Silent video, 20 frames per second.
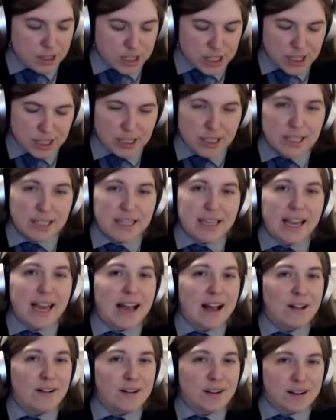till a
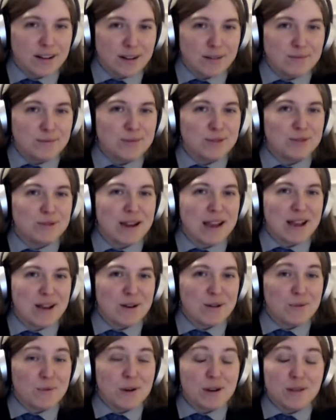gal comes
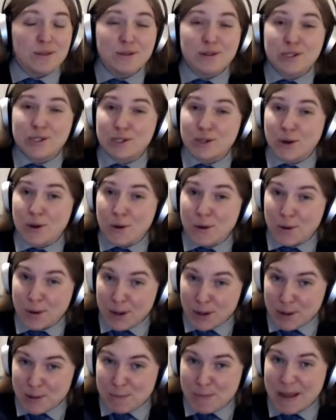round with her
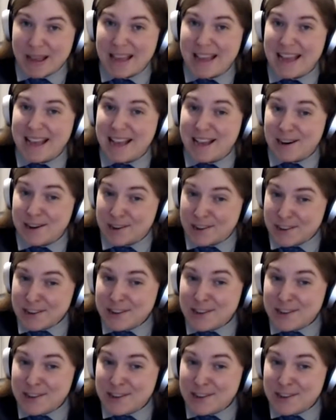solar panel.